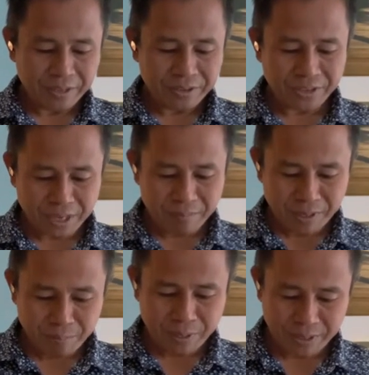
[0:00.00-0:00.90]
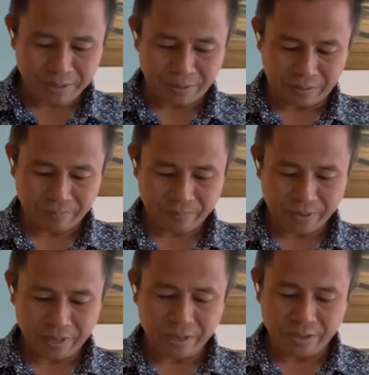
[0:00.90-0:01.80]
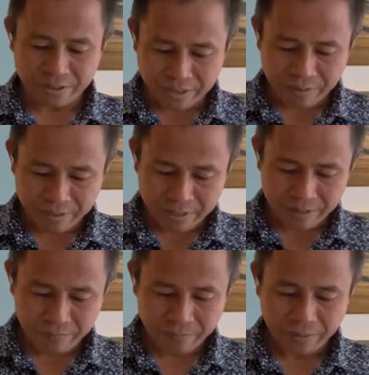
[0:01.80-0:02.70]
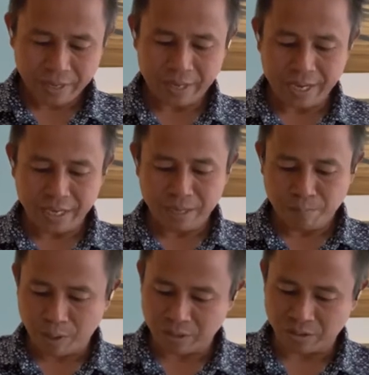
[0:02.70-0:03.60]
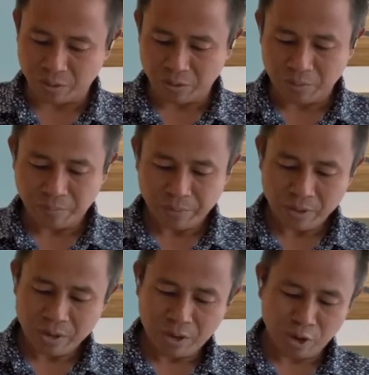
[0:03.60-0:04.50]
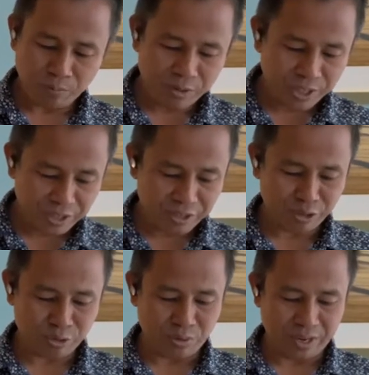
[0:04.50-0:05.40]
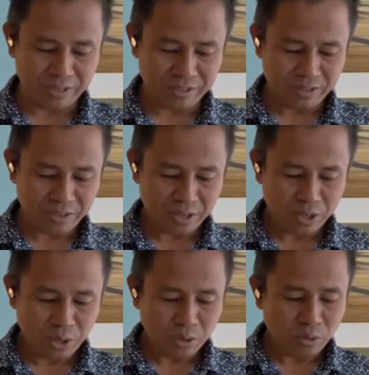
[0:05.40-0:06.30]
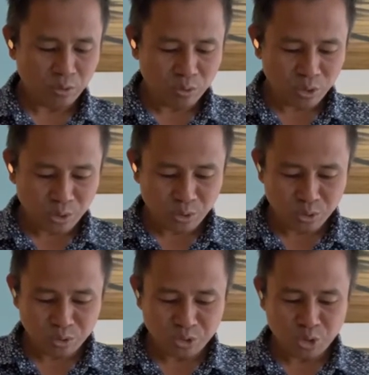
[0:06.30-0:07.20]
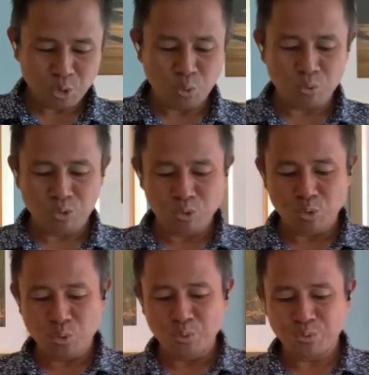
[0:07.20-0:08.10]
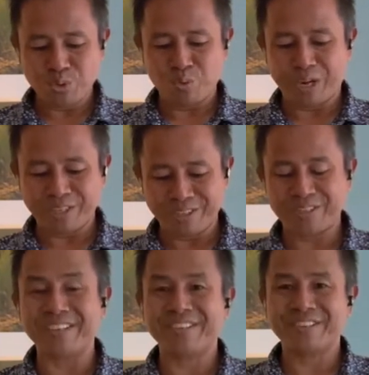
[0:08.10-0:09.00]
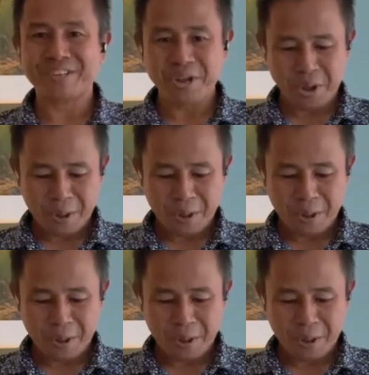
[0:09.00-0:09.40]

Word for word: "Simon Peter is seven an apostle of Jesus Christ, to those who through the righteousness